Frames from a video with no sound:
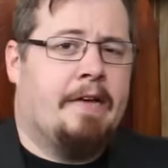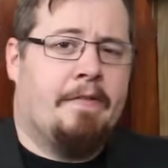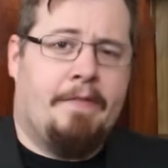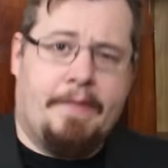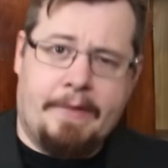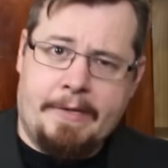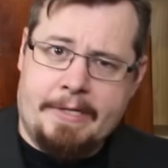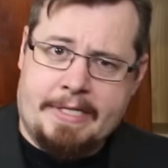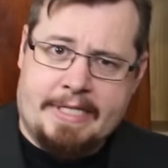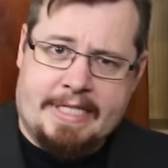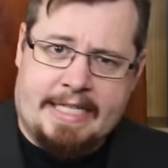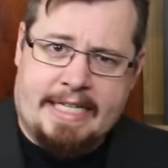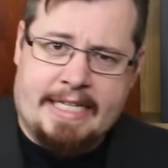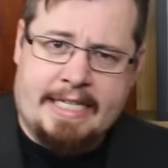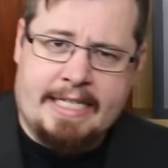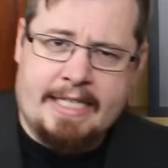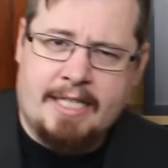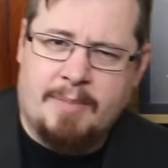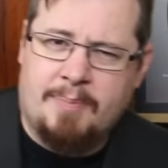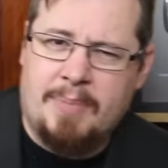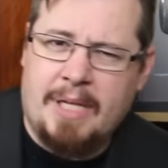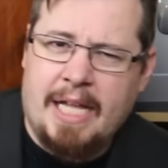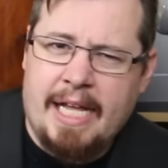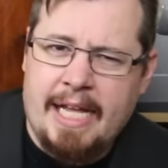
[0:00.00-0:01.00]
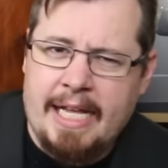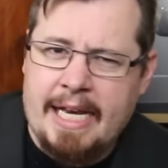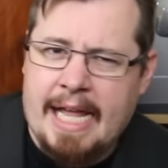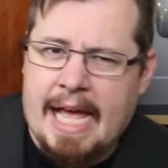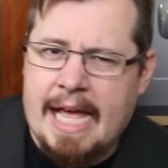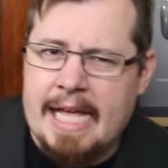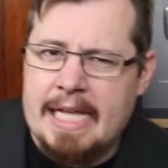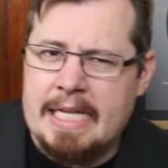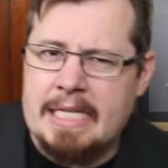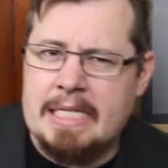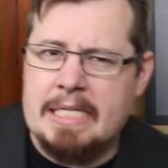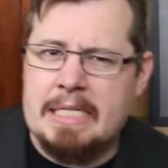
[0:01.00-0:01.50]
First thing, the blade
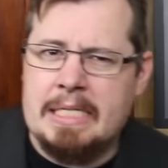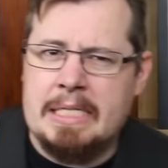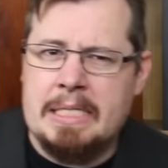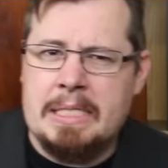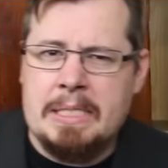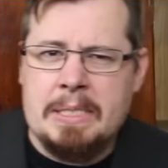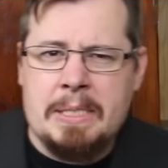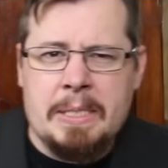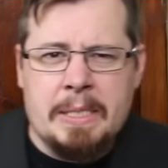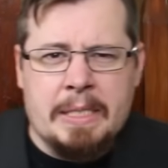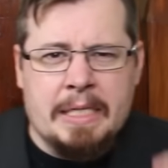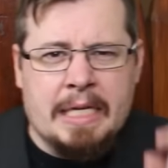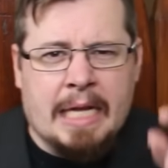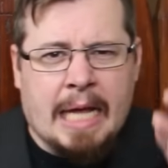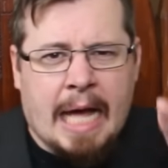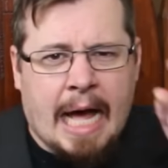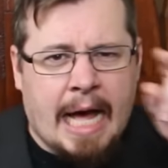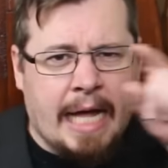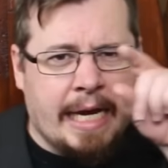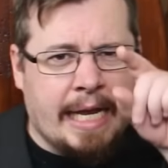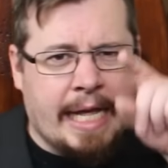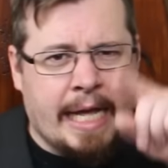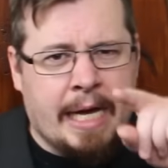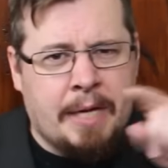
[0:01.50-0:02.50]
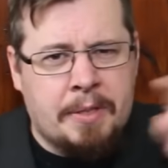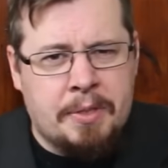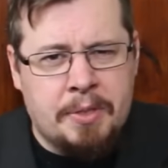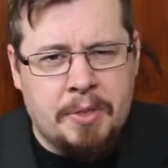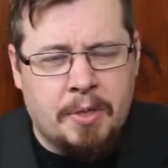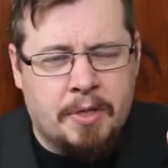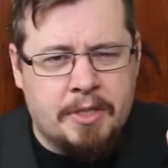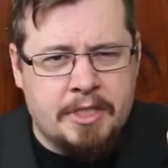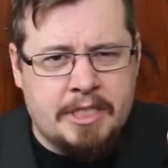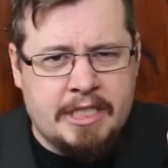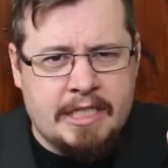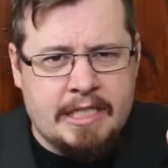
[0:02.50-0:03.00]
has certain cut-out
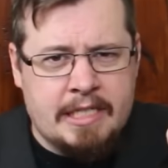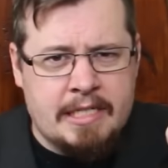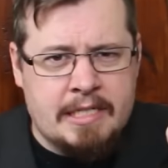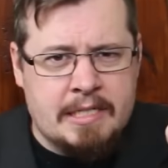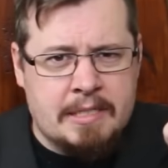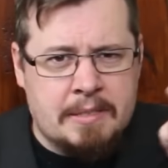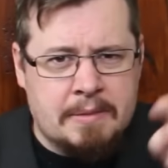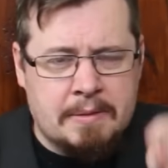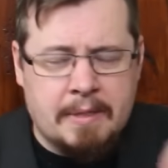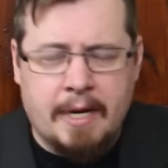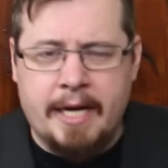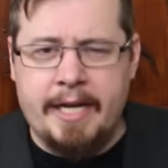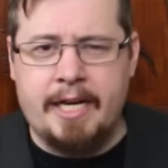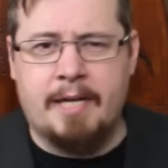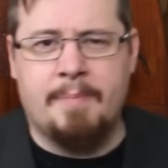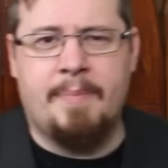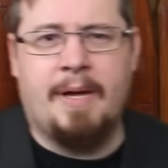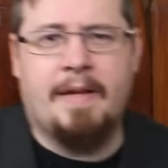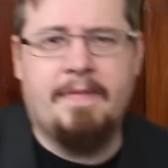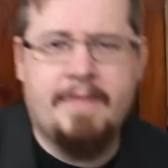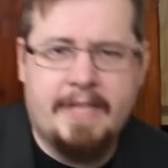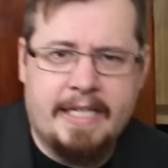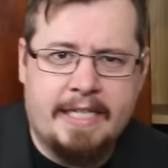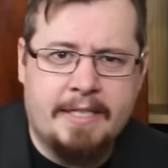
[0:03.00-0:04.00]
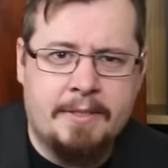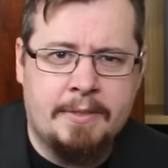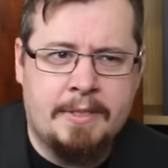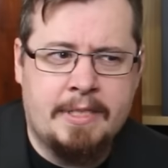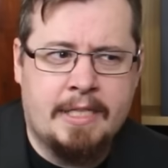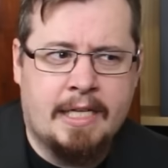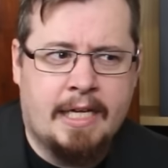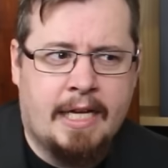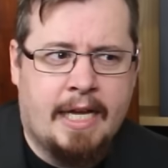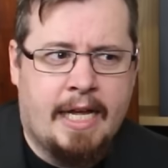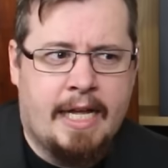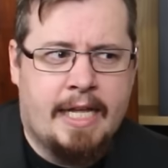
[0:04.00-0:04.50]
notches right above the
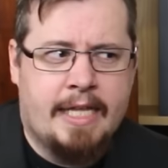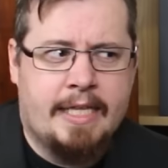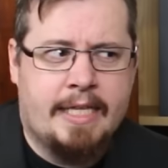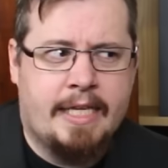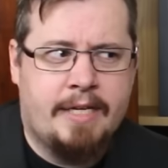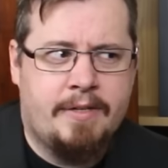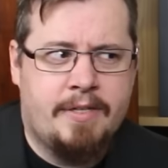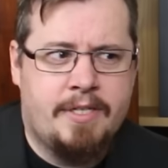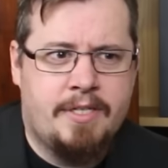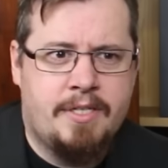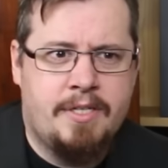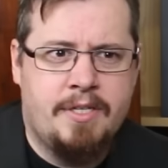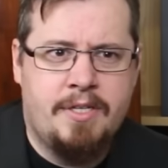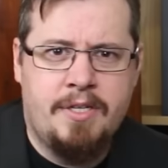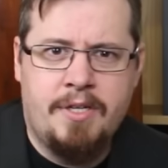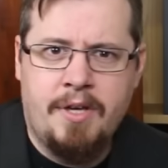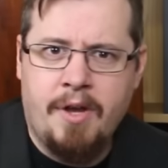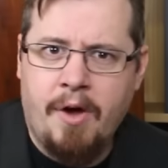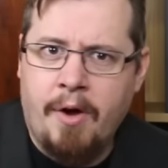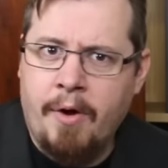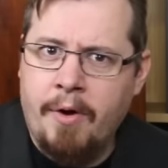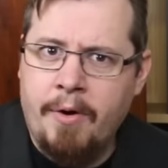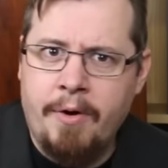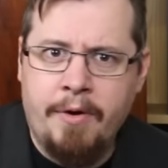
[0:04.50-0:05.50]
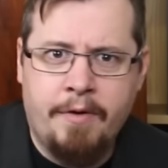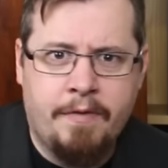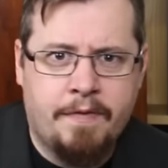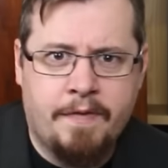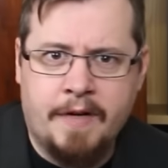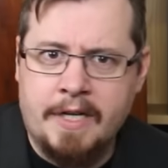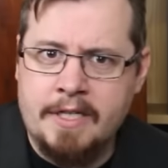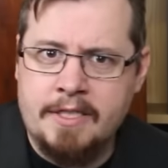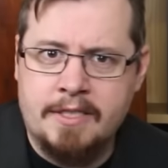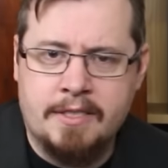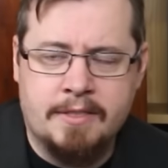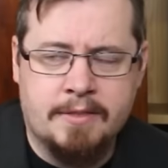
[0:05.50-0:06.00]
hilt. There is no
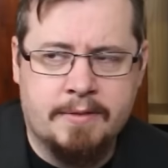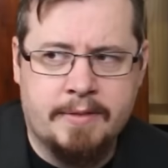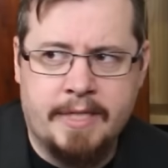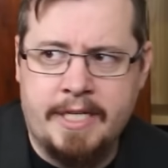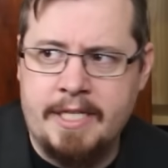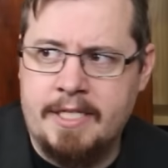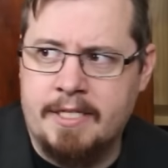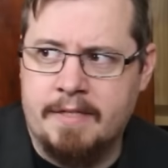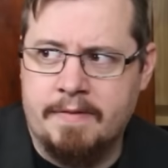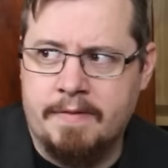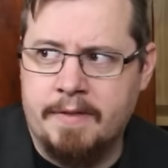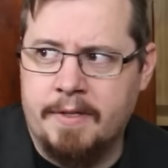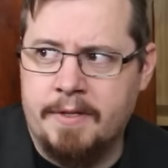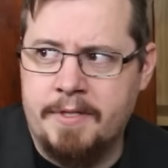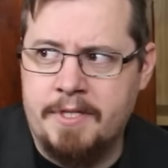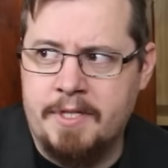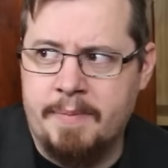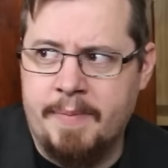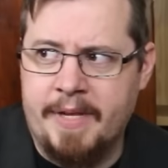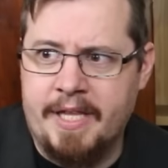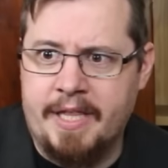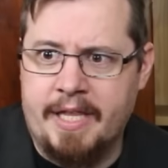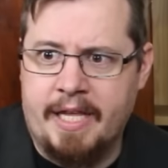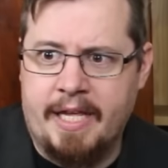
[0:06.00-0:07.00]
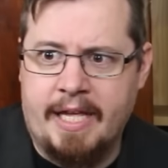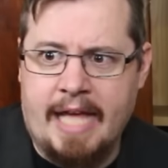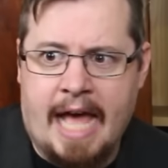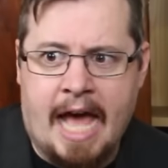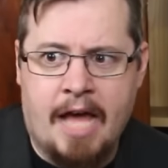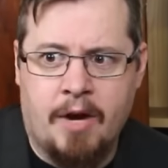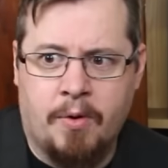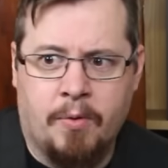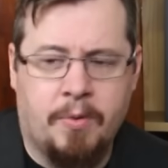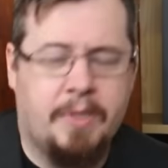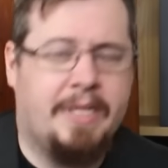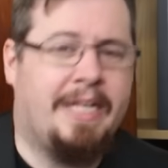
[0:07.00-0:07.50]
functional reason for those to be there
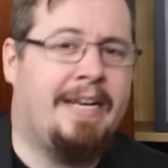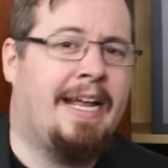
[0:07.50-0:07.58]
at all.